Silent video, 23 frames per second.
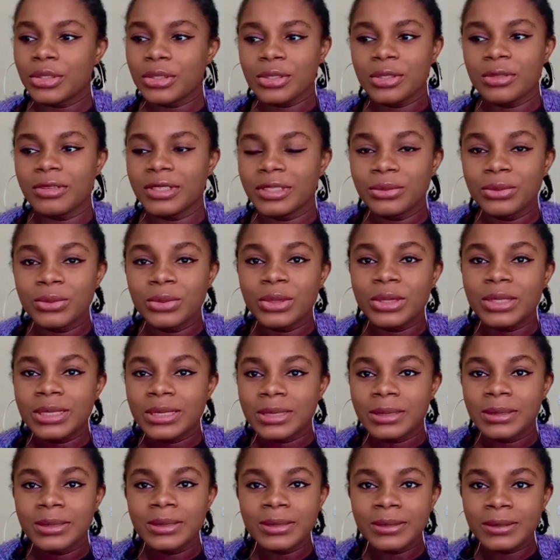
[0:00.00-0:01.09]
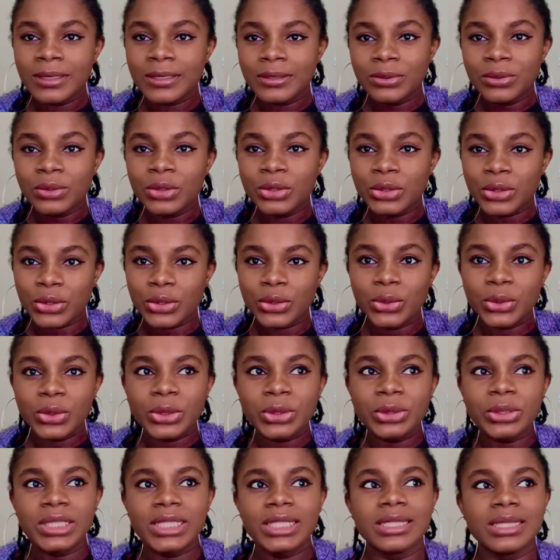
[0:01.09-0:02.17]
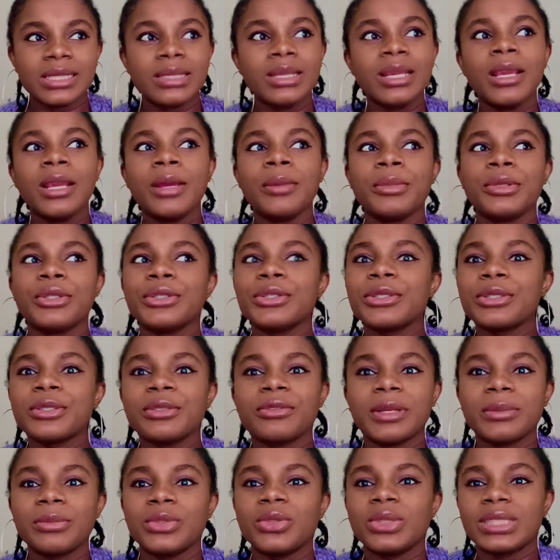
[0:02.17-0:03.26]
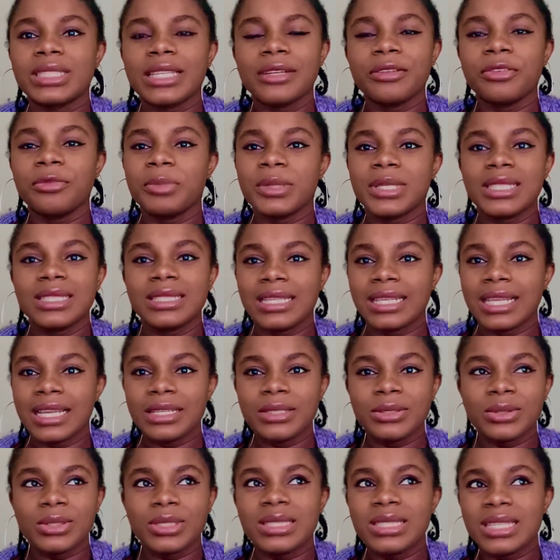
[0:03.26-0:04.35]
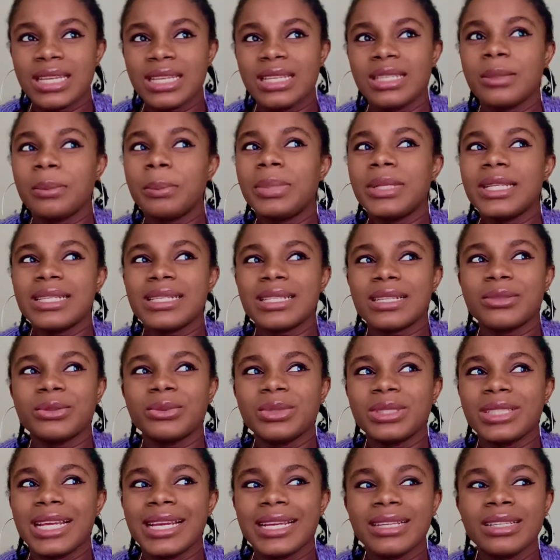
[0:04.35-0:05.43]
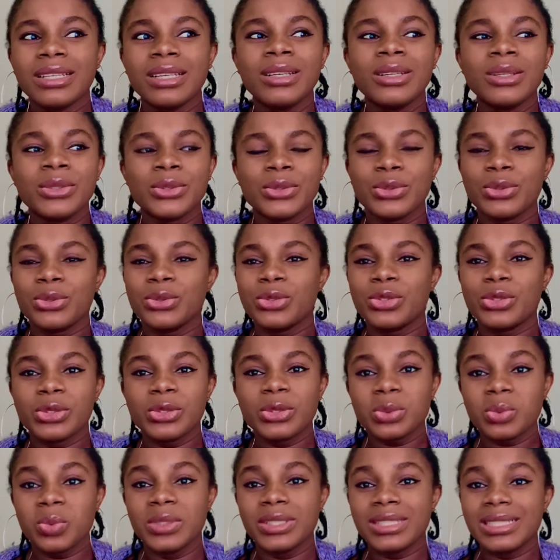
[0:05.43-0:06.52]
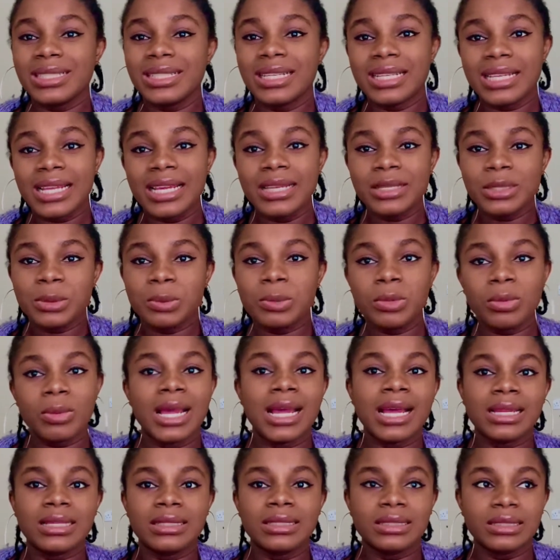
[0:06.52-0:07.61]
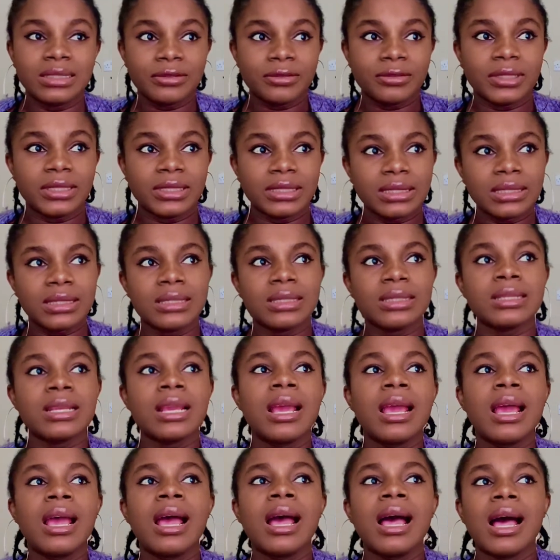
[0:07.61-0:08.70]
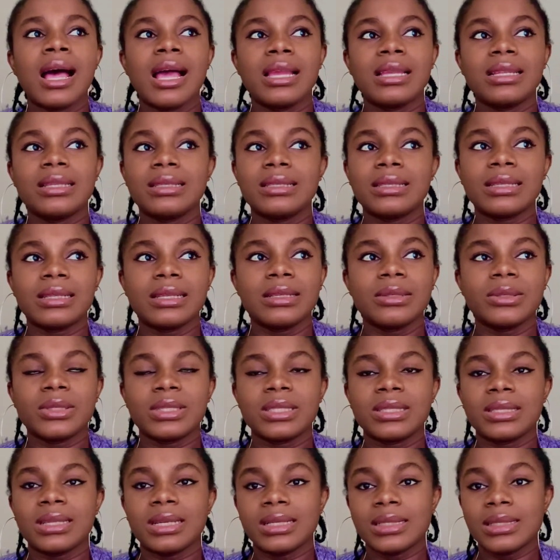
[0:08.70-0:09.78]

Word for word: of I don't want I don't want to go crazy because of I'm not the kind of person that likes to stay in a place I don't like to do just one thing I like to put my hand in different things I decided to start